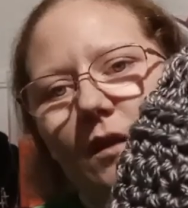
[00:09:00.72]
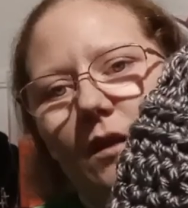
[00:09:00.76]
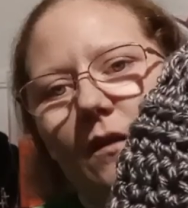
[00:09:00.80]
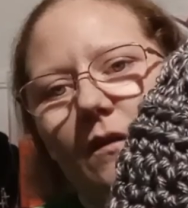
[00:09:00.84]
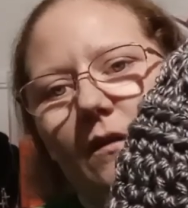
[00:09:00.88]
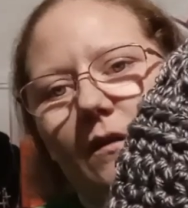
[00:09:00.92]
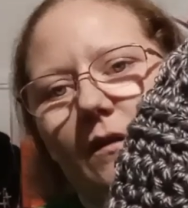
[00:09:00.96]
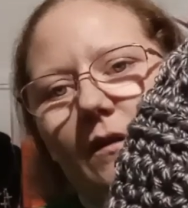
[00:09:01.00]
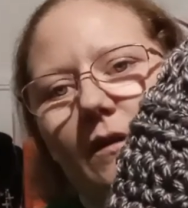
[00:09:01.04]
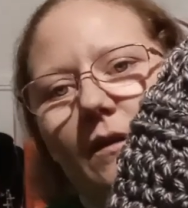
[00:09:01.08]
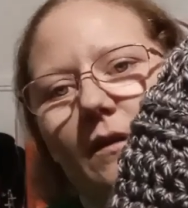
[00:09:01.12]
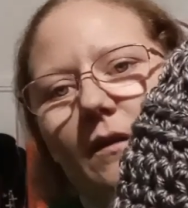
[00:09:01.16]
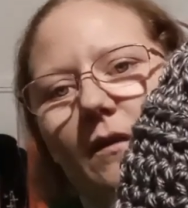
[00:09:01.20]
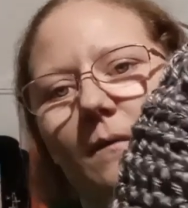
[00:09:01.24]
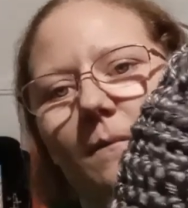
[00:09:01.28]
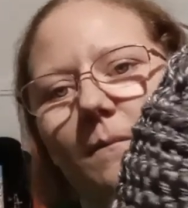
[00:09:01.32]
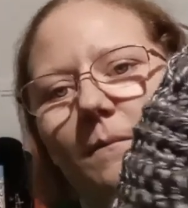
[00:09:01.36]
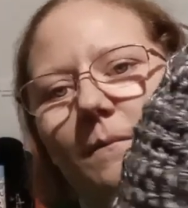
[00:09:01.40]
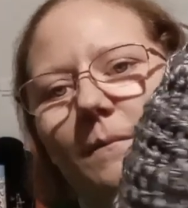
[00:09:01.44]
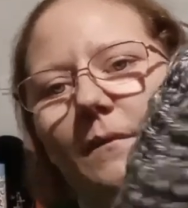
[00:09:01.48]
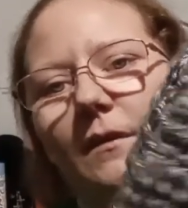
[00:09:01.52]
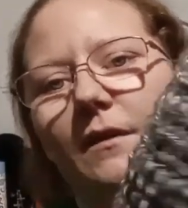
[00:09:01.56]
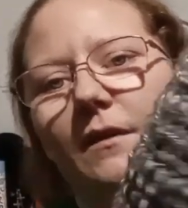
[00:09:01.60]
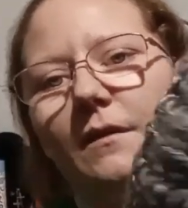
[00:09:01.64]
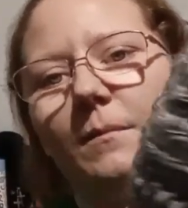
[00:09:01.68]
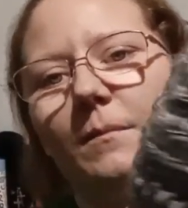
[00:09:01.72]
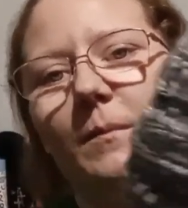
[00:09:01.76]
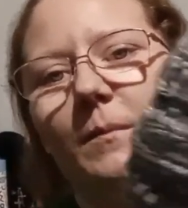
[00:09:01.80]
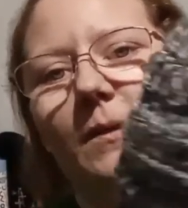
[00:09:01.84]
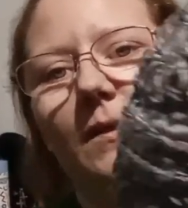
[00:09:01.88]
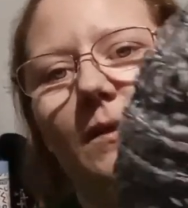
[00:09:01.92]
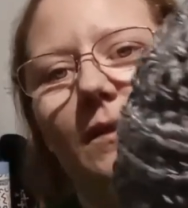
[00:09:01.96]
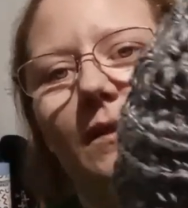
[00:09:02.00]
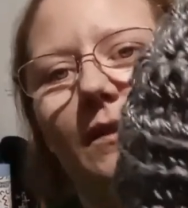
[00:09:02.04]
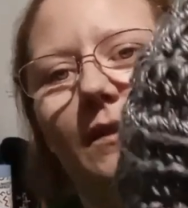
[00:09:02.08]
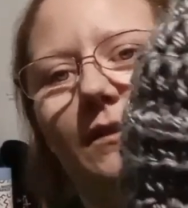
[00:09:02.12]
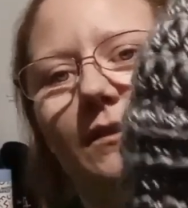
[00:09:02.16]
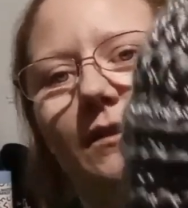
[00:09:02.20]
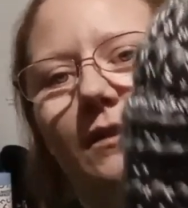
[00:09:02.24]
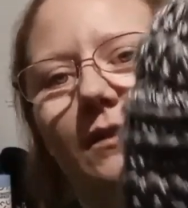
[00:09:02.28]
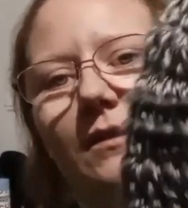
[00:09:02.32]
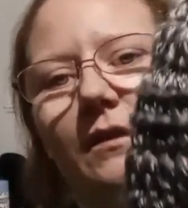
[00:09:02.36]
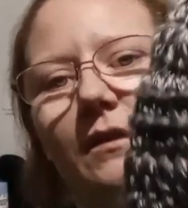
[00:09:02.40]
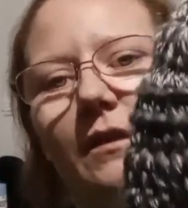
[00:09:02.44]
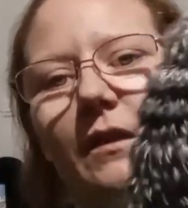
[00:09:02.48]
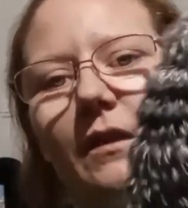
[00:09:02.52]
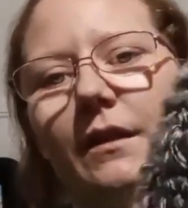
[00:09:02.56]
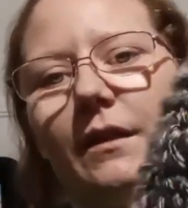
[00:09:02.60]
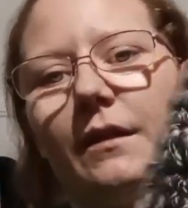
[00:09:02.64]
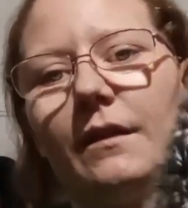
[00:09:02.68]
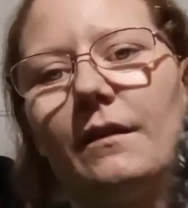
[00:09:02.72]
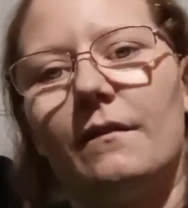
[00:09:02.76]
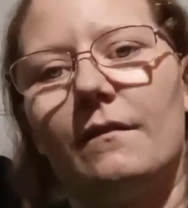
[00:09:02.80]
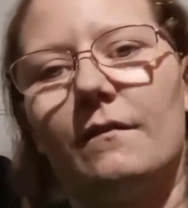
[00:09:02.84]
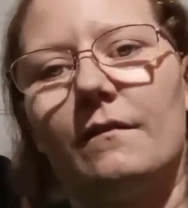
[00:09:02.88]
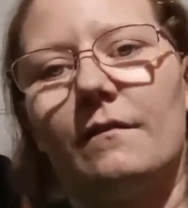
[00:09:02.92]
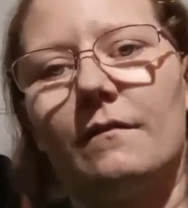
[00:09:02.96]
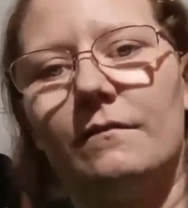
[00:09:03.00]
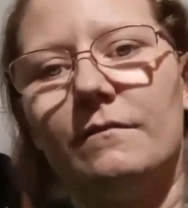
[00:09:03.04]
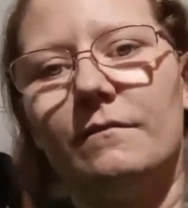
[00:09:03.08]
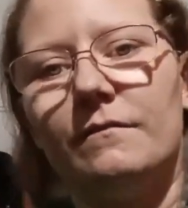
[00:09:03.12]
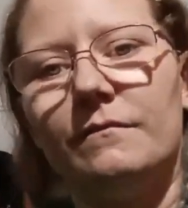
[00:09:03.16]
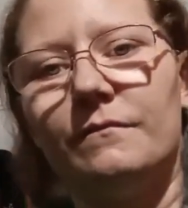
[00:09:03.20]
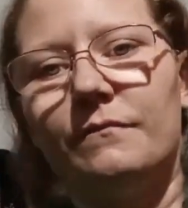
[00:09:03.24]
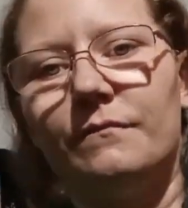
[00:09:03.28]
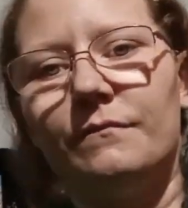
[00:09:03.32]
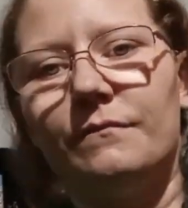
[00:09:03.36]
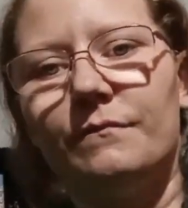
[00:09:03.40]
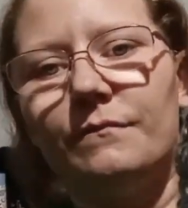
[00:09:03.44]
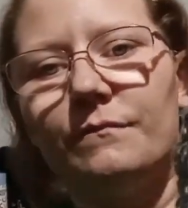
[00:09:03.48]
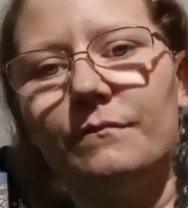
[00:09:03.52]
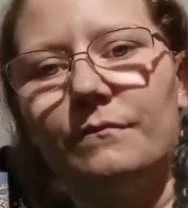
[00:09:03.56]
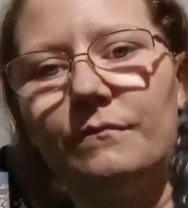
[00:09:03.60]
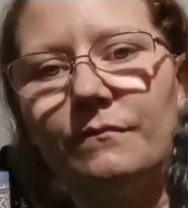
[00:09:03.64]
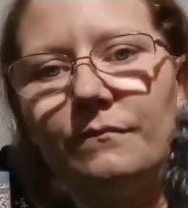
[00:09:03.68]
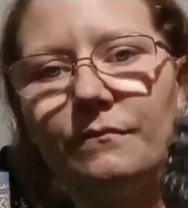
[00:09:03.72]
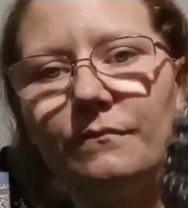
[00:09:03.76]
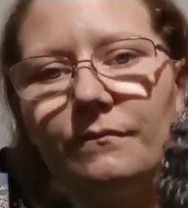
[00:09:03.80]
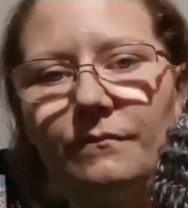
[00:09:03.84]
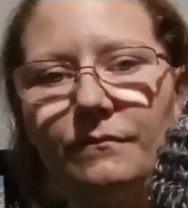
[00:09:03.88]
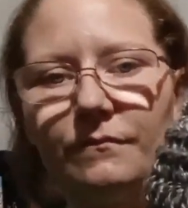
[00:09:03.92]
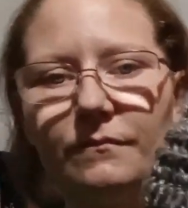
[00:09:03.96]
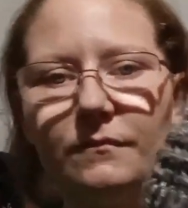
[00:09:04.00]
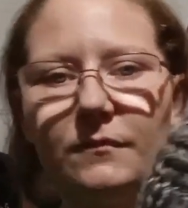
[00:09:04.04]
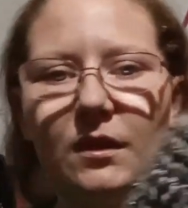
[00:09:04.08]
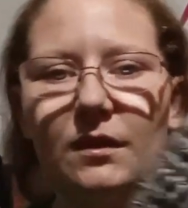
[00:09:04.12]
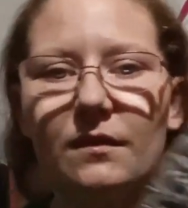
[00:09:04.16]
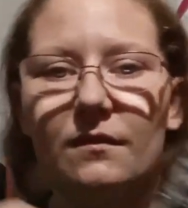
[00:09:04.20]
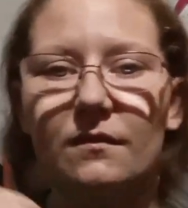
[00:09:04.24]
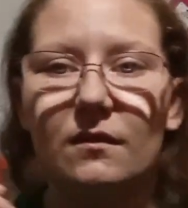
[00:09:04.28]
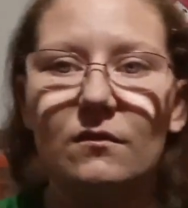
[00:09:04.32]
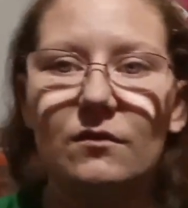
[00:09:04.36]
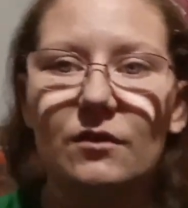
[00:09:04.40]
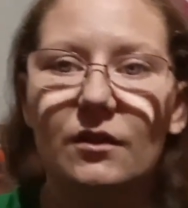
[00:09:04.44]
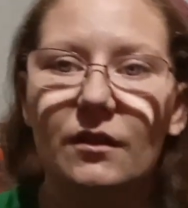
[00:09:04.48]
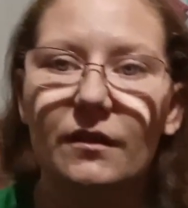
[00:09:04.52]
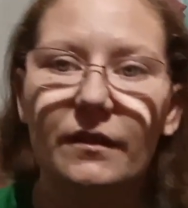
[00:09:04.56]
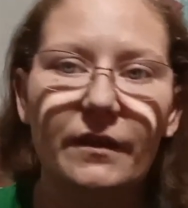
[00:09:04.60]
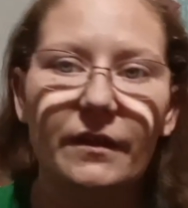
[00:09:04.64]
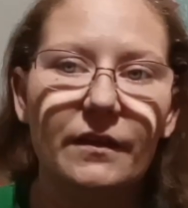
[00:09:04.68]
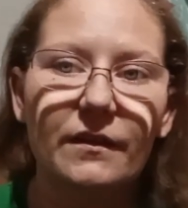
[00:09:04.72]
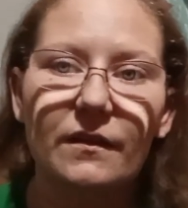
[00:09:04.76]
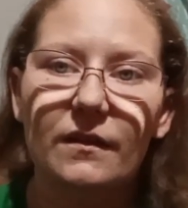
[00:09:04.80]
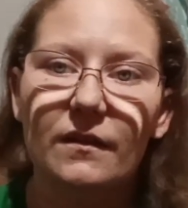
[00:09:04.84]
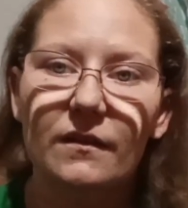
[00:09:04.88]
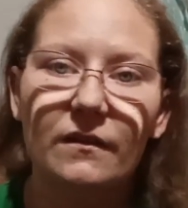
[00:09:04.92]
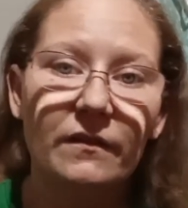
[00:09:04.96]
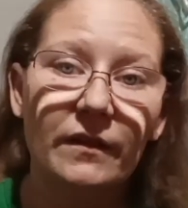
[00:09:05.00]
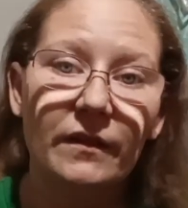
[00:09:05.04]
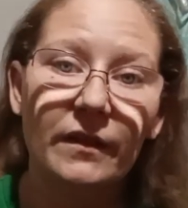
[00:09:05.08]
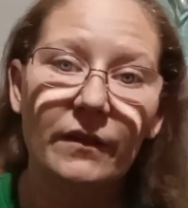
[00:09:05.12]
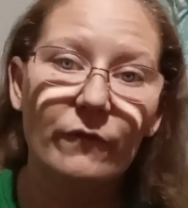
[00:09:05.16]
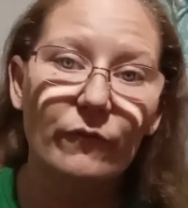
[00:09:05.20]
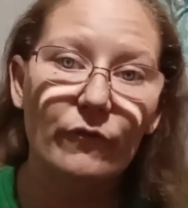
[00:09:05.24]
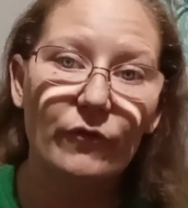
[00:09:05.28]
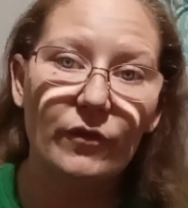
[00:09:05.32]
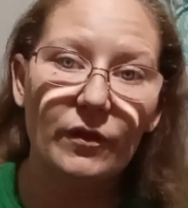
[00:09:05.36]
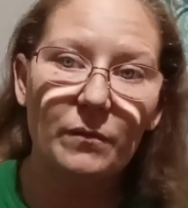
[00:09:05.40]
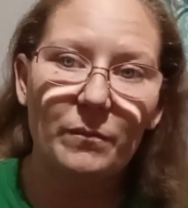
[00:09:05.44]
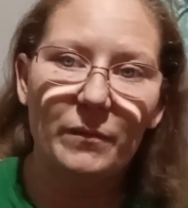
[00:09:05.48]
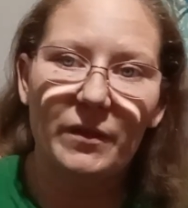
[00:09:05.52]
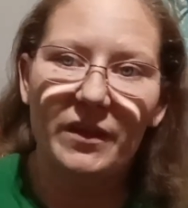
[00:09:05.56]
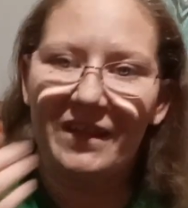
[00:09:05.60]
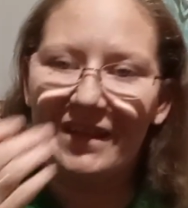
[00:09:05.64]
Yep, it's pretty chunky. It's so chunky it doesn't even fit me.